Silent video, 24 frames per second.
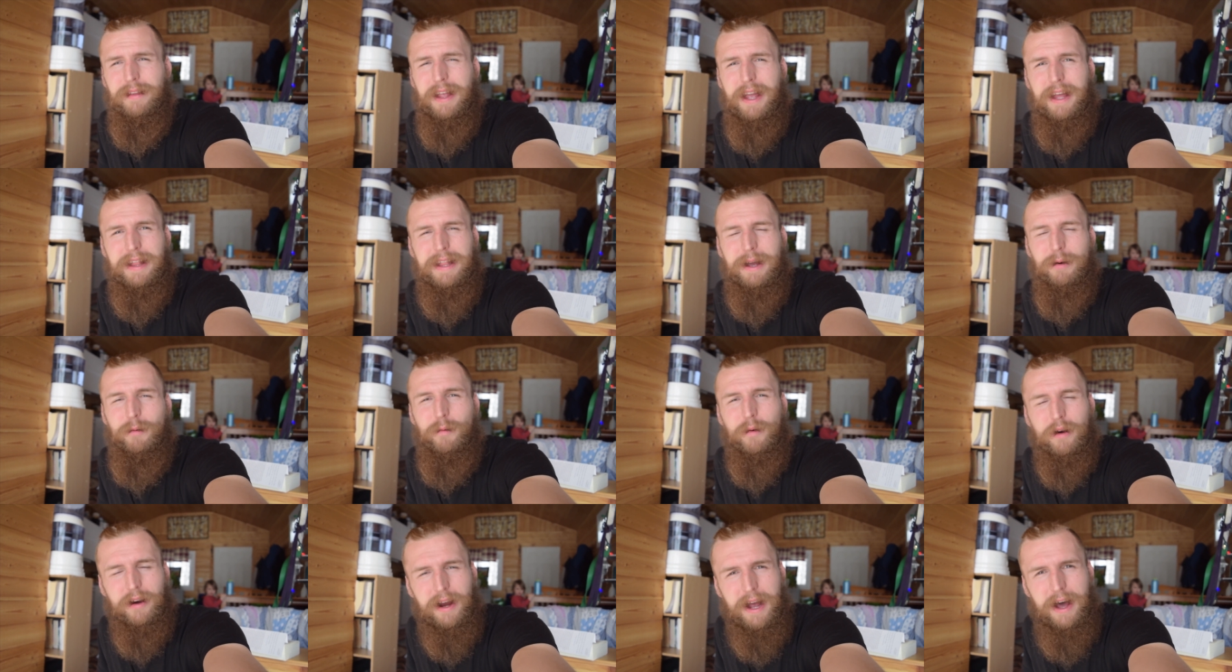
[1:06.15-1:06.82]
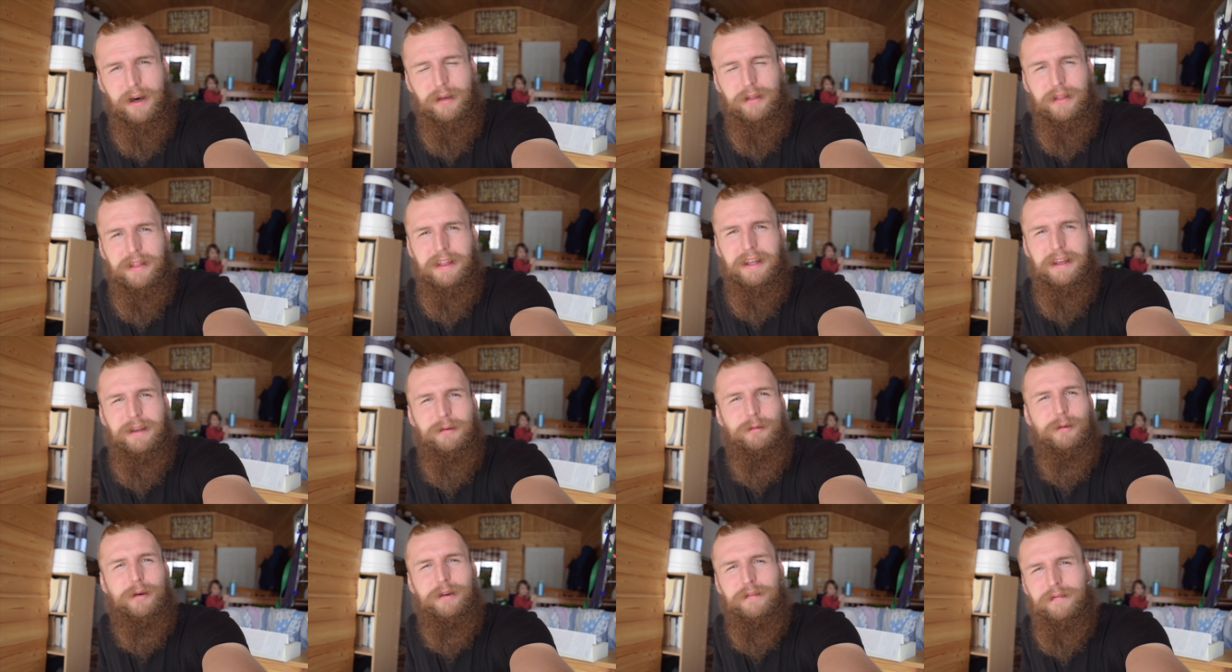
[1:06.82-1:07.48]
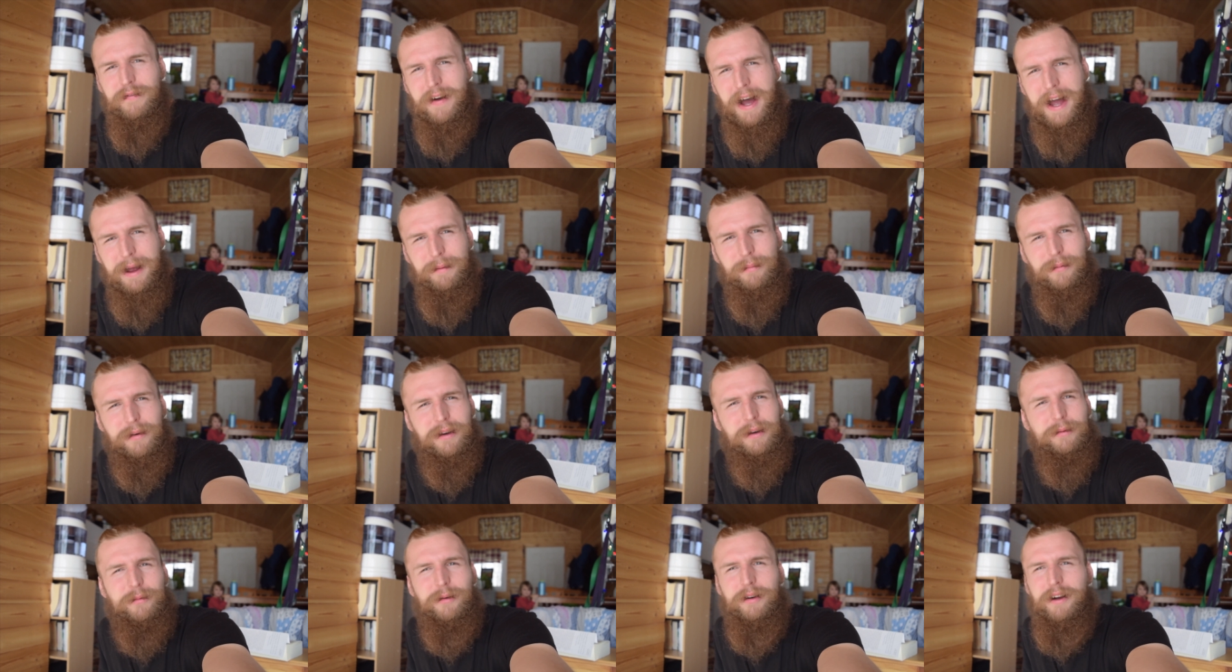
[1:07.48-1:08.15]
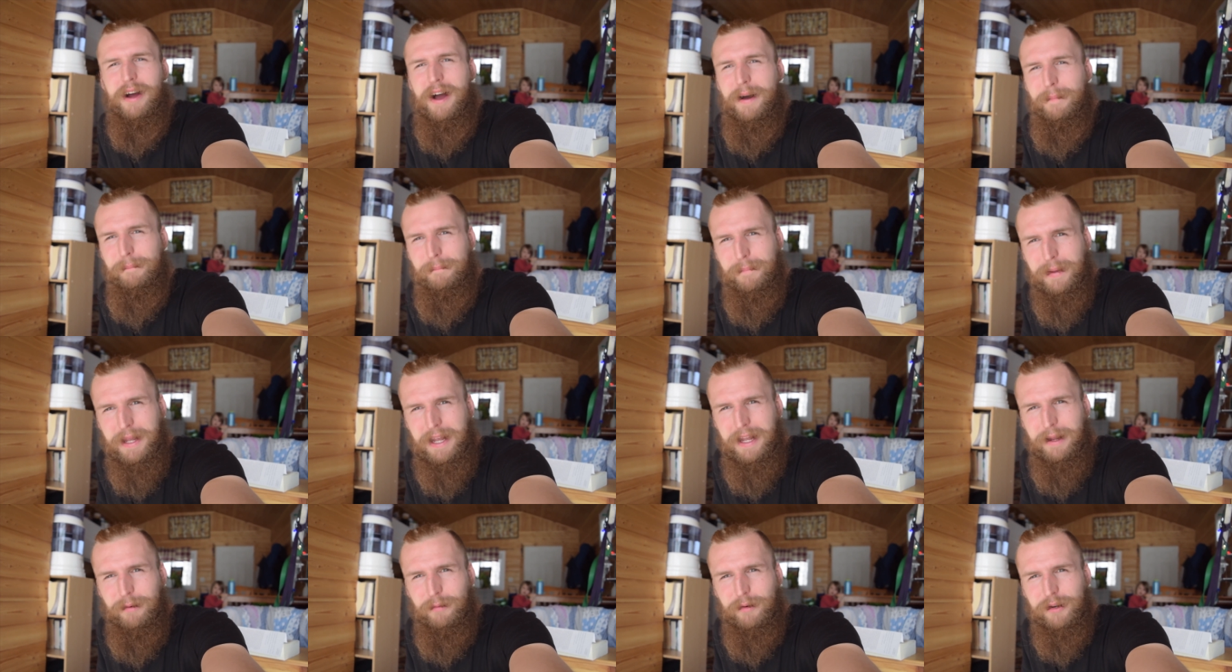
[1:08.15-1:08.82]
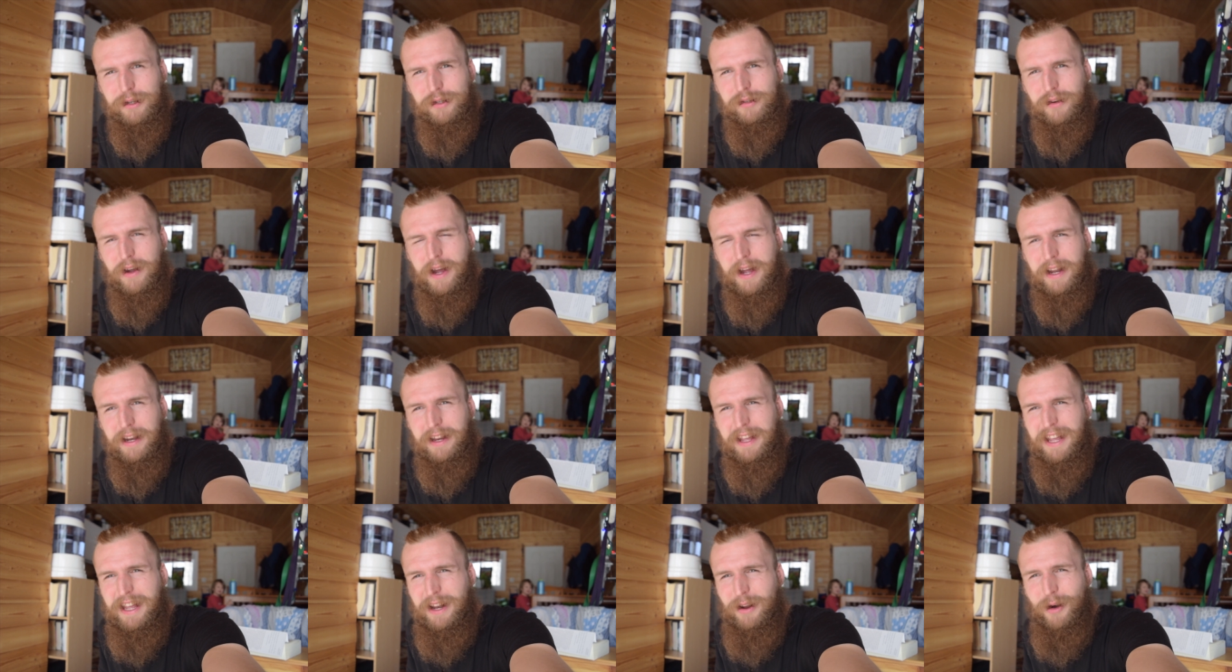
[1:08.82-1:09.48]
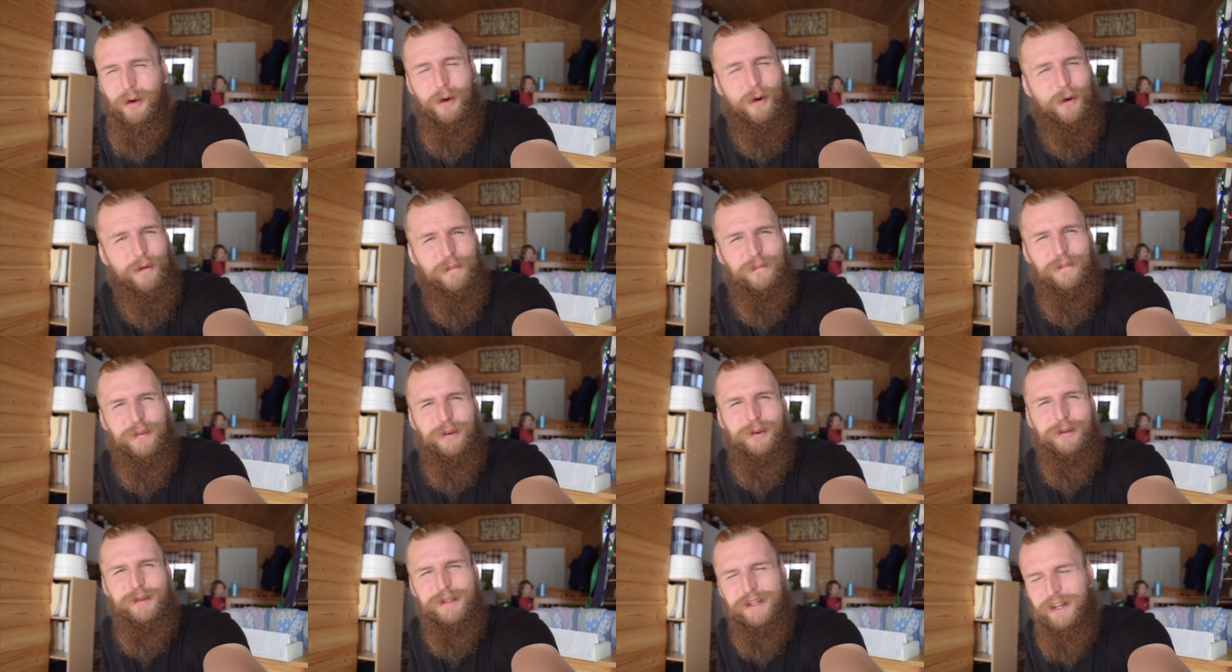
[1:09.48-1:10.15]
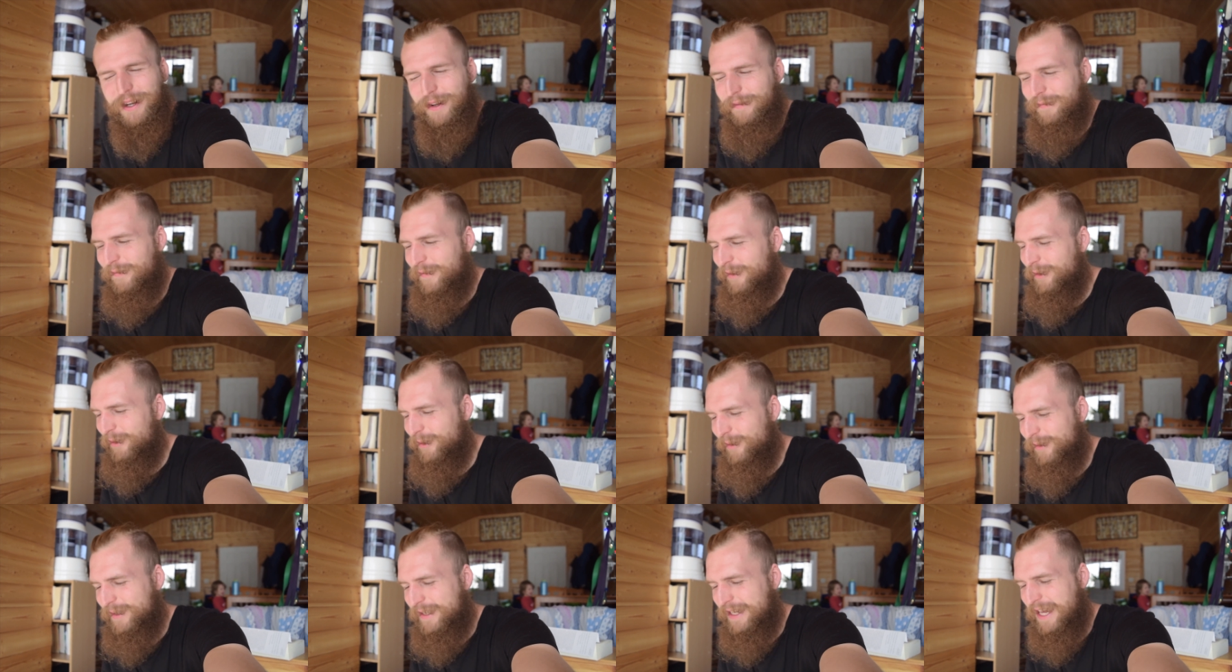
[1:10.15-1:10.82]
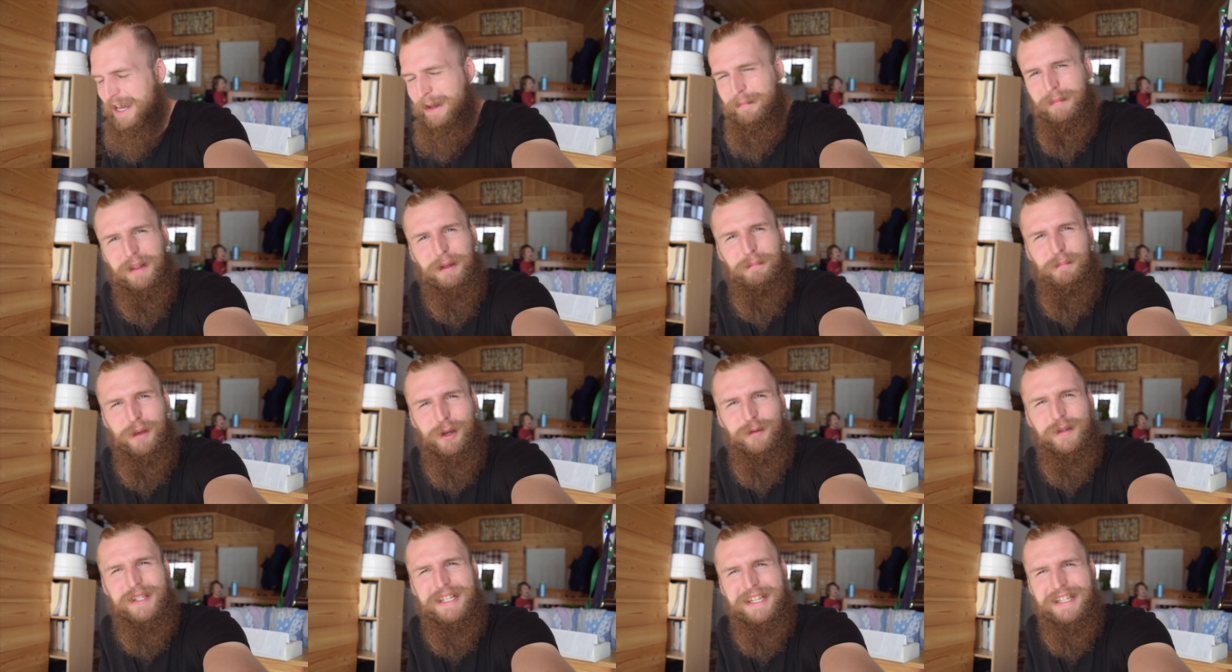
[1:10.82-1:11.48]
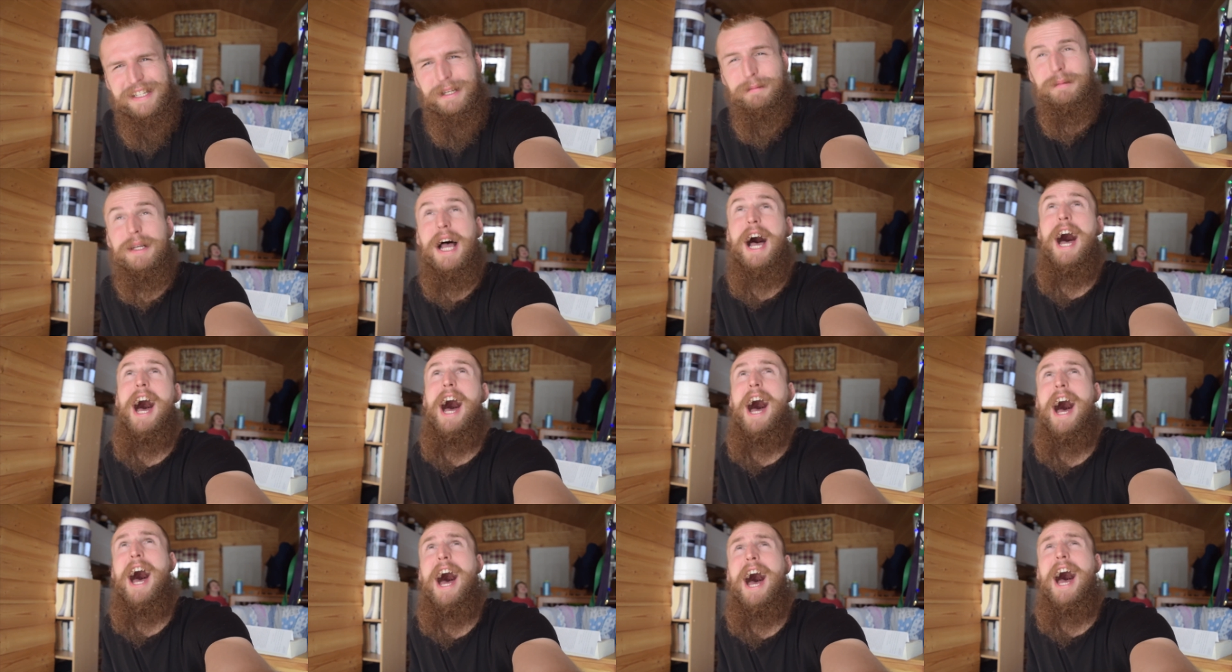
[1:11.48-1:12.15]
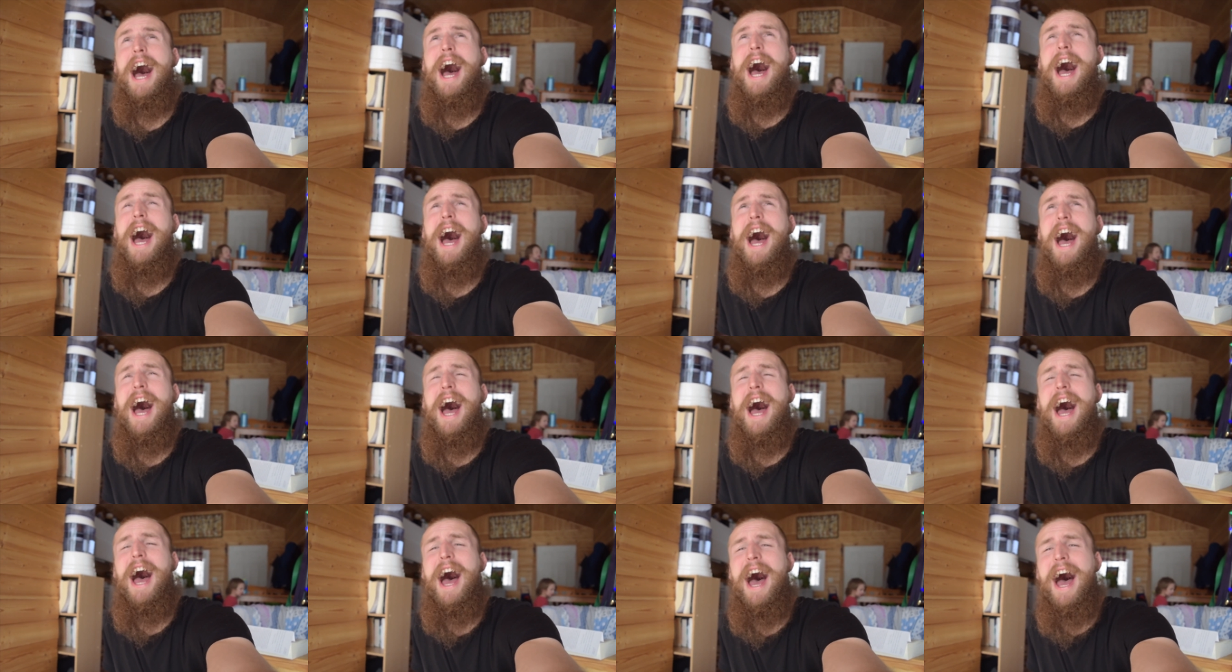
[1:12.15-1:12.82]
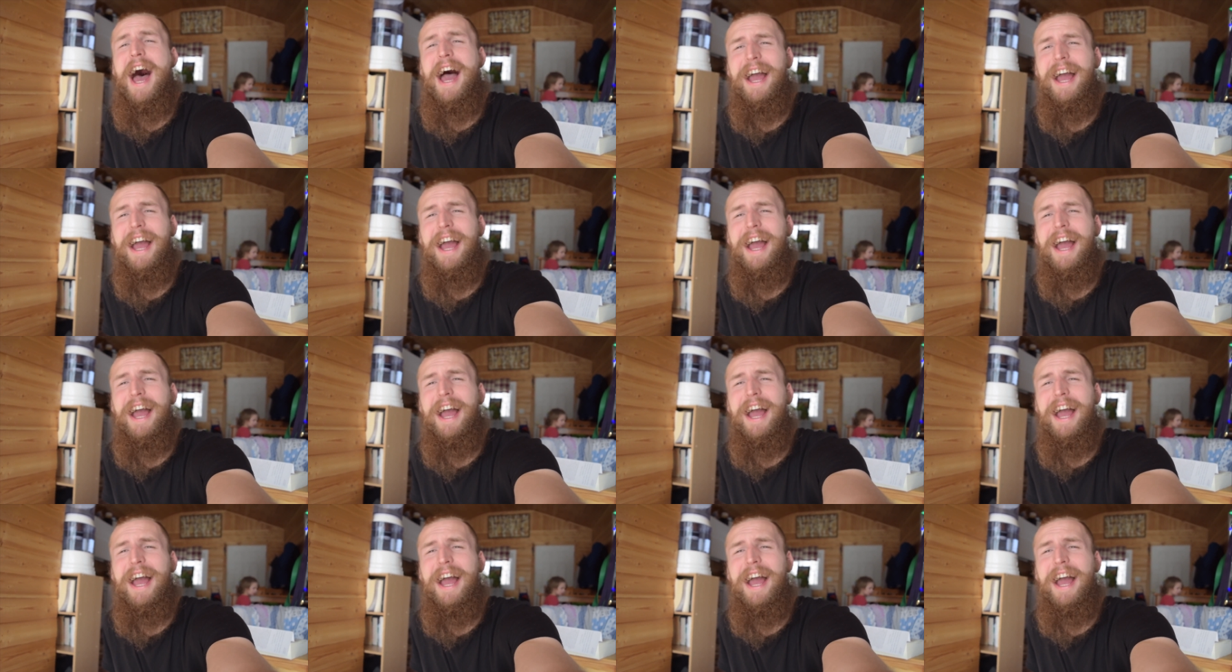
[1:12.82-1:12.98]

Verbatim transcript: And that we're healthy, we're vibrant, we're upbeat, we're trying to eat whole foods, good foods, keep the immune systems high,